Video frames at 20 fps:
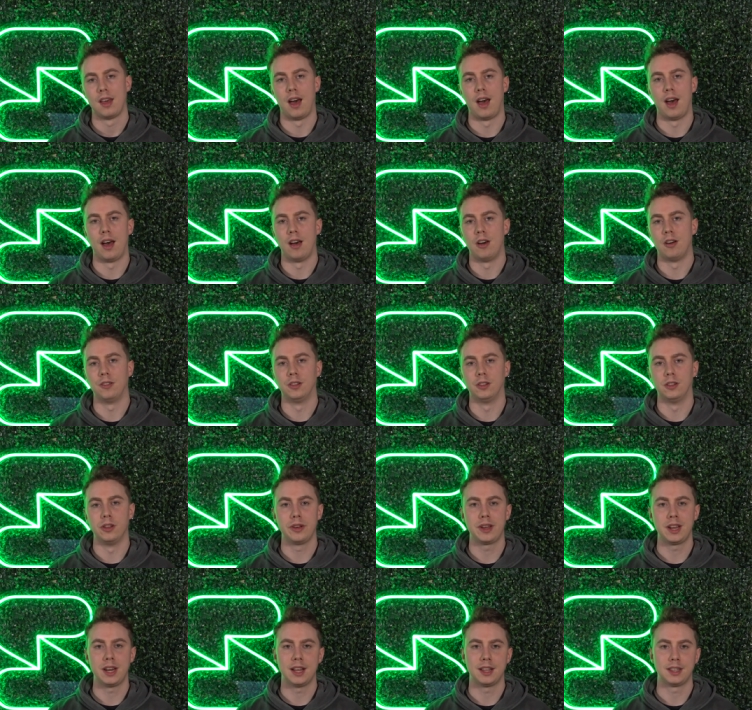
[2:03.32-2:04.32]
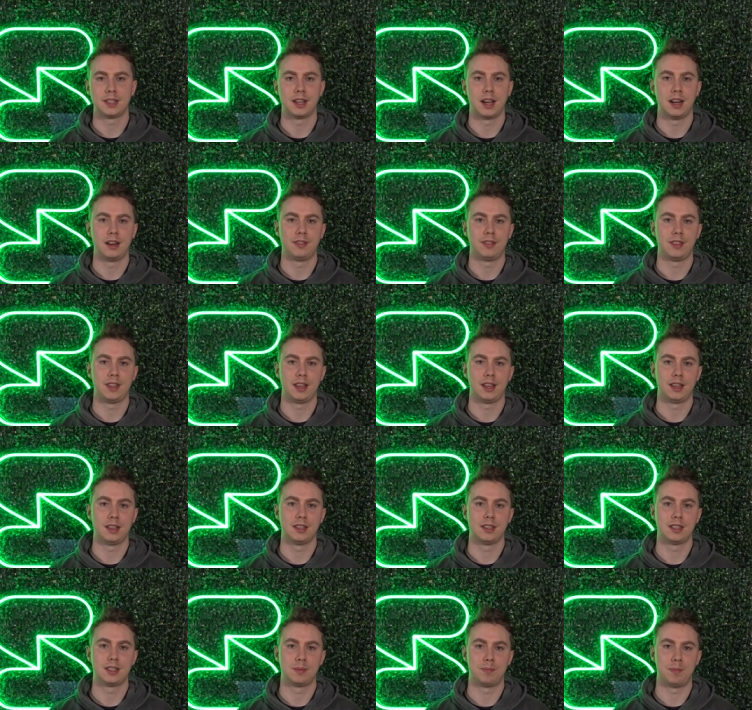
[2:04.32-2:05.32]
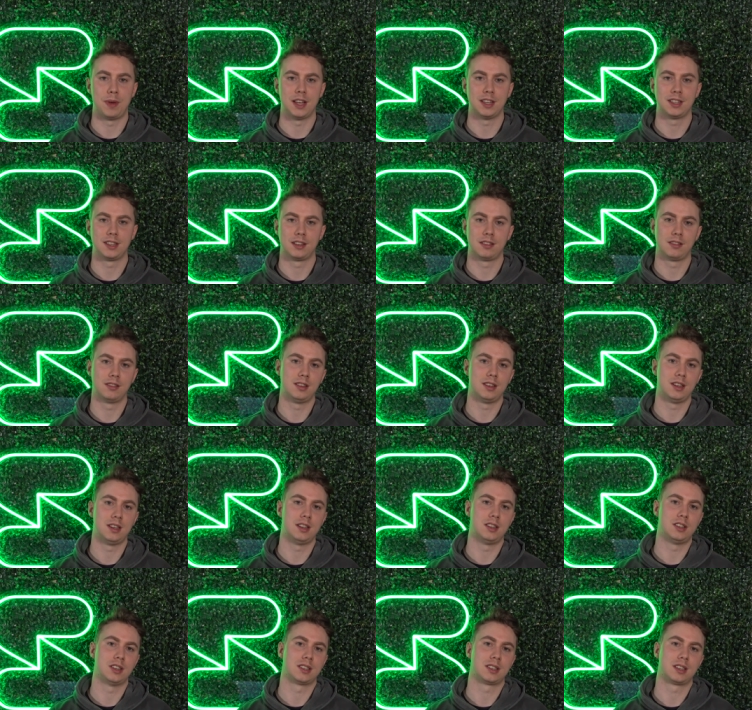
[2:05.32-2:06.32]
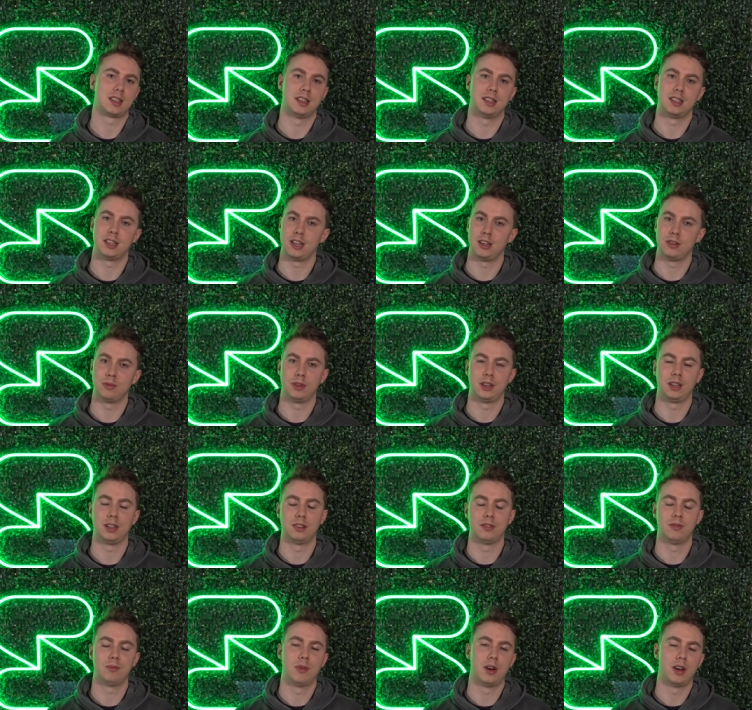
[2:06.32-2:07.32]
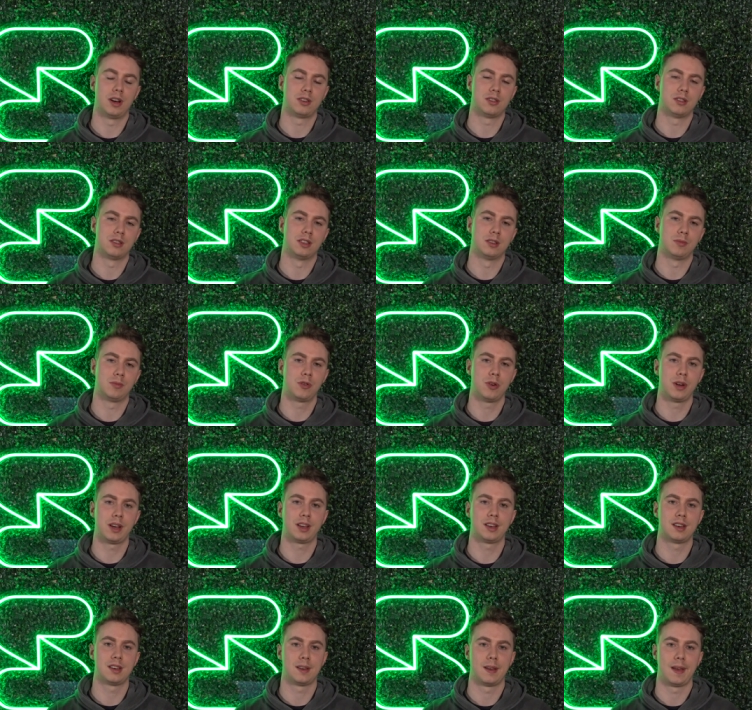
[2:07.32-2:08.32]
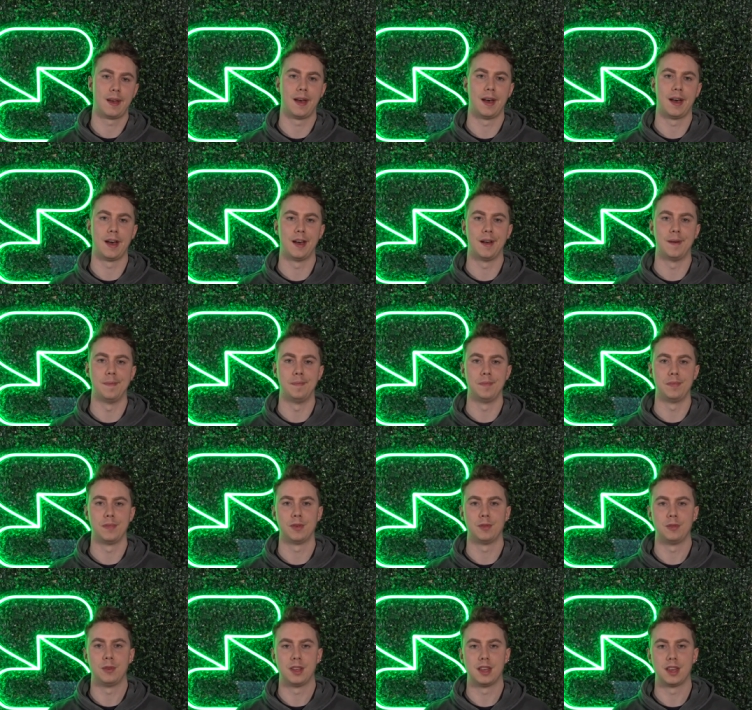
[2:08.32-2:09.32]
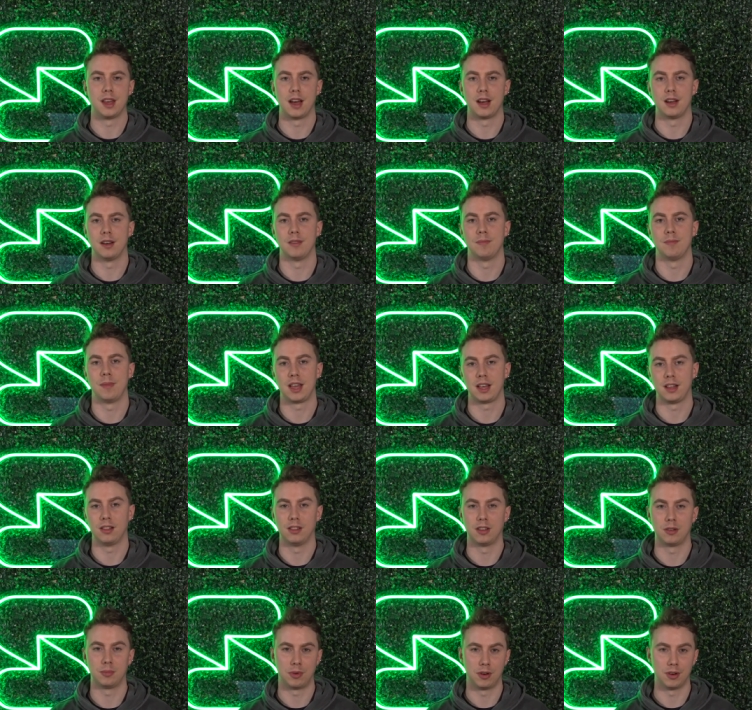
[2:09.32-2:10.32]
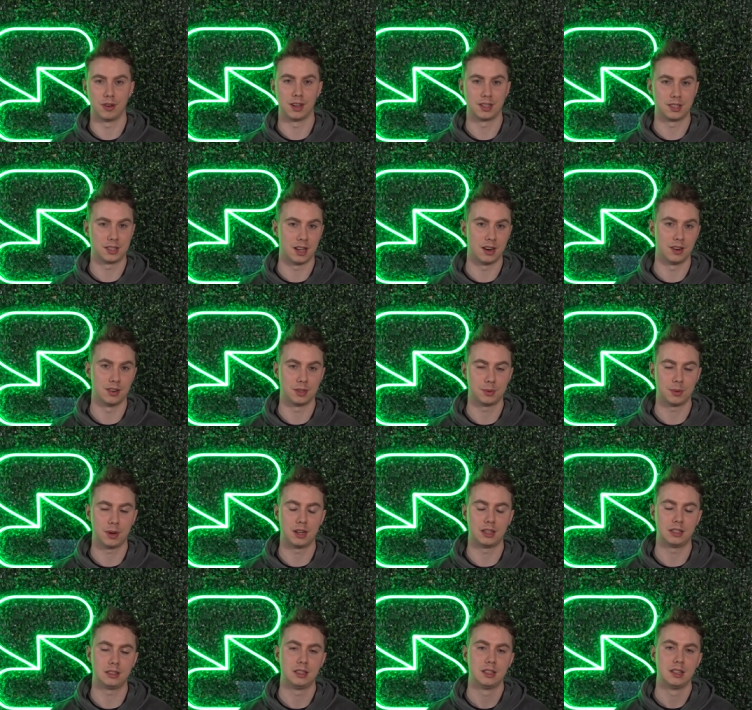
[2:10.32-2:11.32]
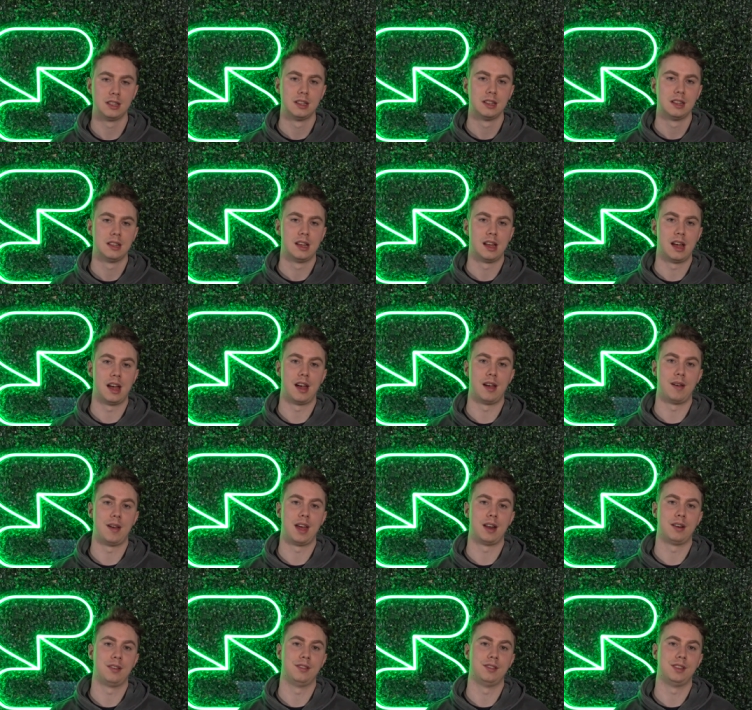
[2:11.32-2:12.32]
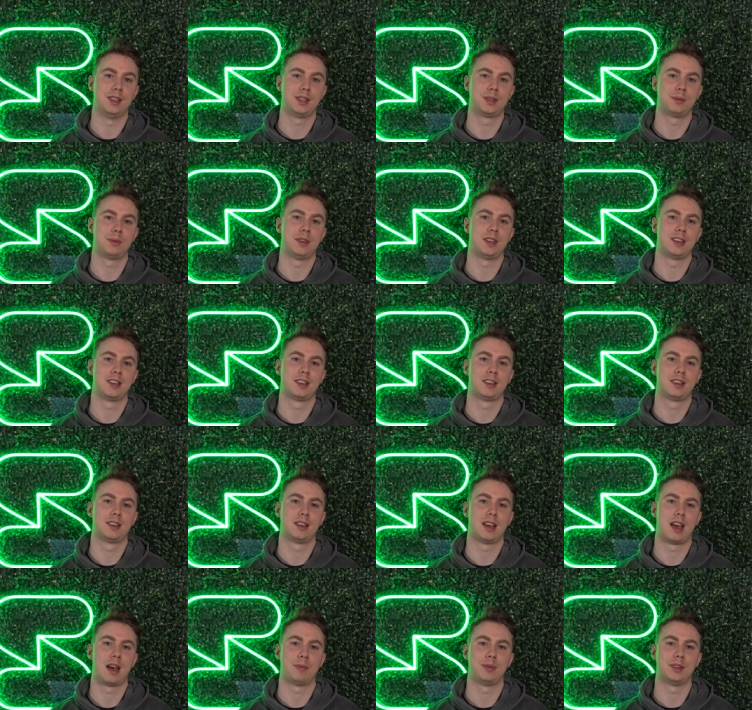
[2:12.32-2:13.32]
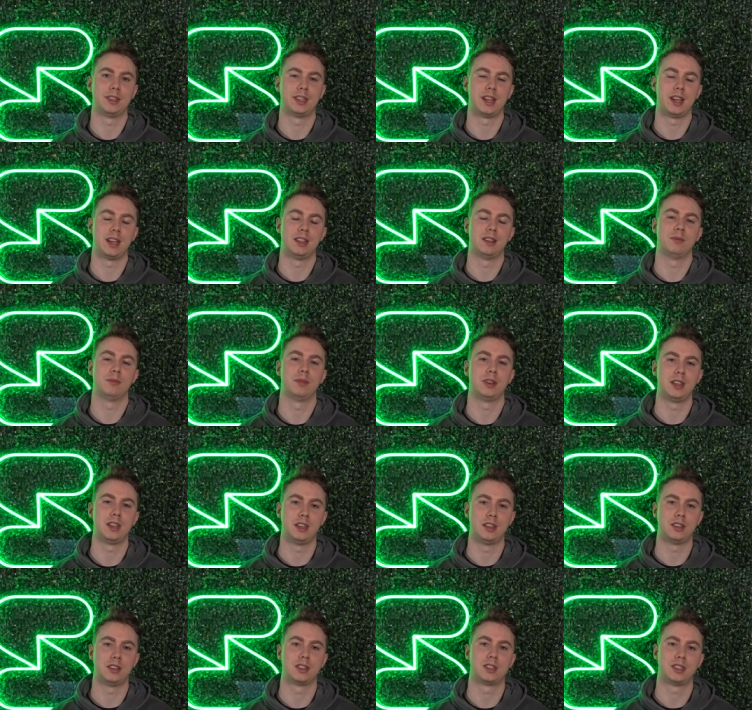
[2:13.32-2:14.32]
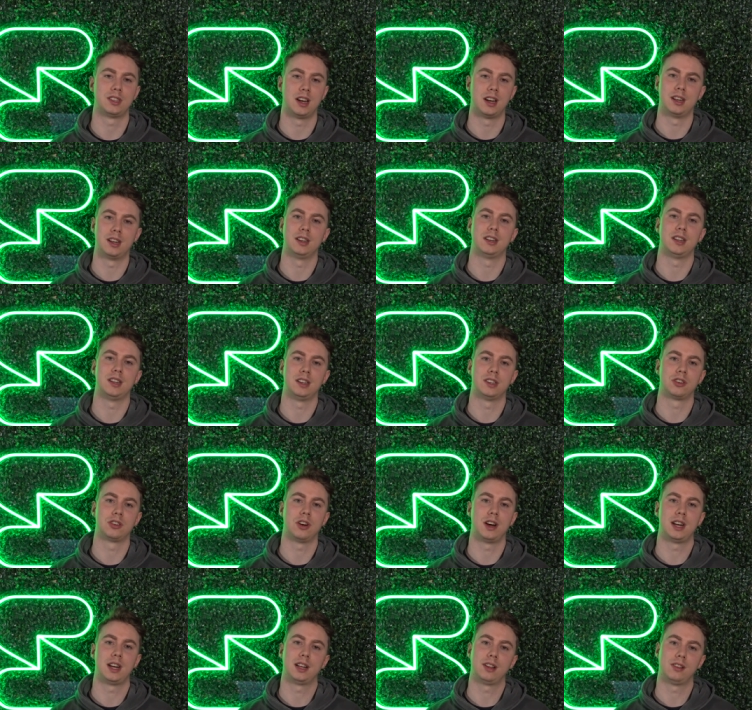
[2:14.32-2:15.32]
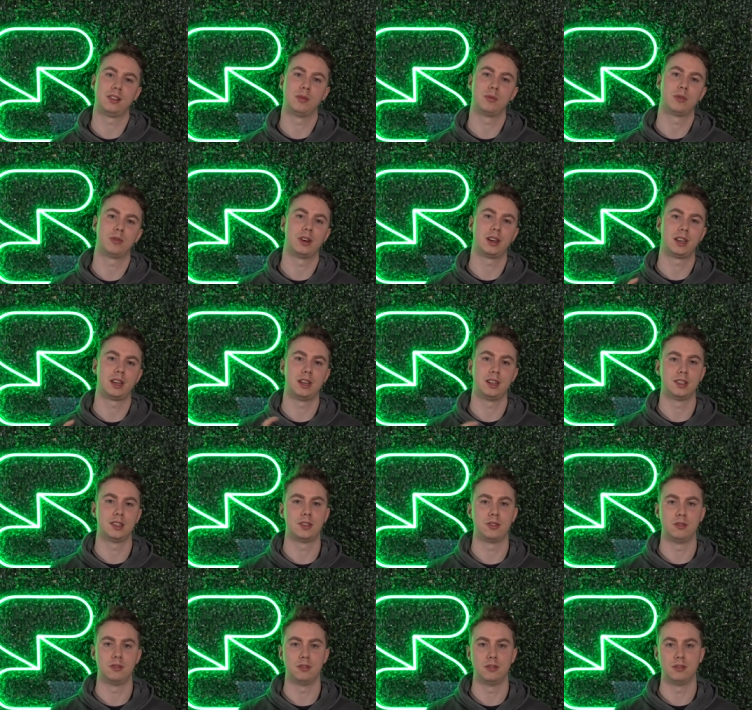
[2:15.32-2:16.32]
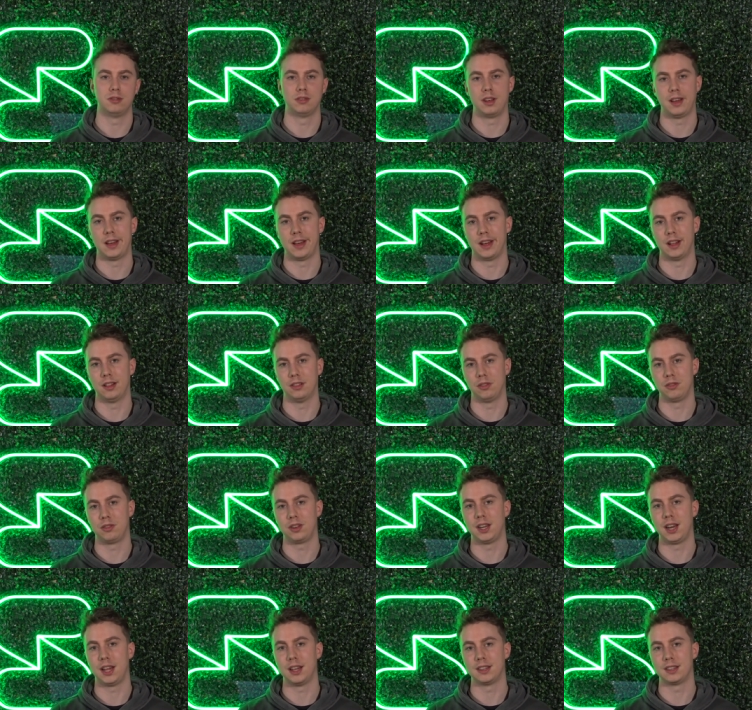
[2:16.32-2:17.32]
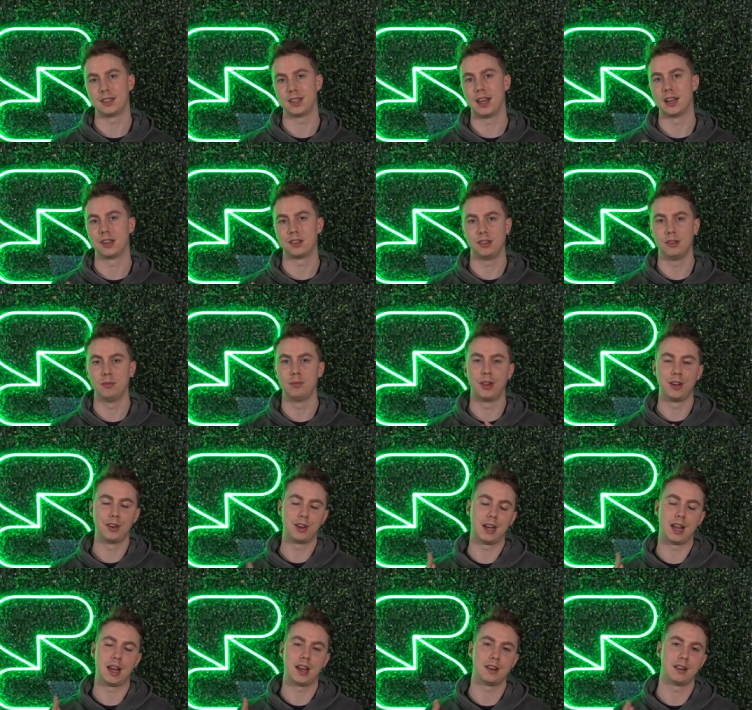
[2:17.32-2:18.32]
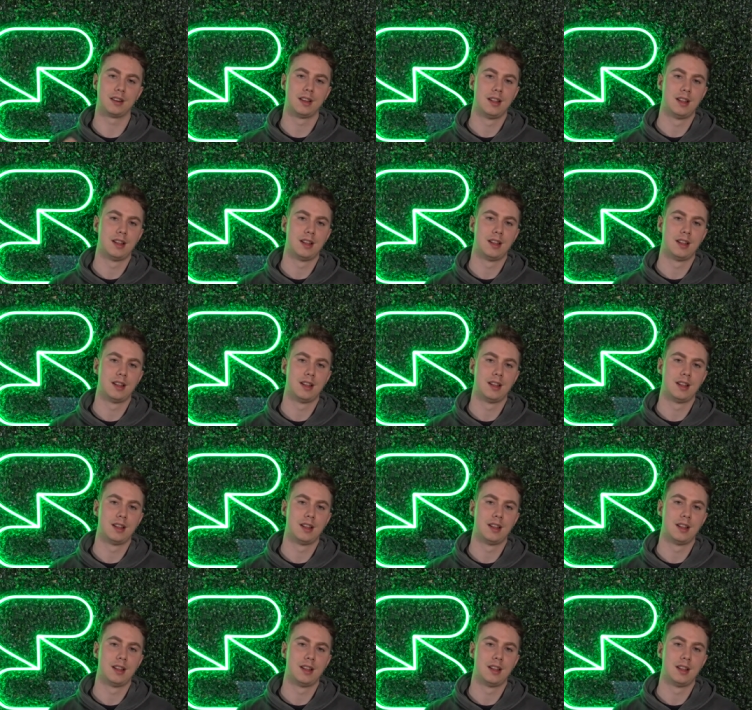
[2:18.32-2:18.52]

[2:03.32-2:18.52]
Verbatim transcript: Uh, on the LokiNet side of things, basically just continuing work on the QUIC. Um, we are making a lot of progress there as well. Uh, and this week, happy to say that we just started integrating LibQuick into uh, LokiNet slash LibLokiNet,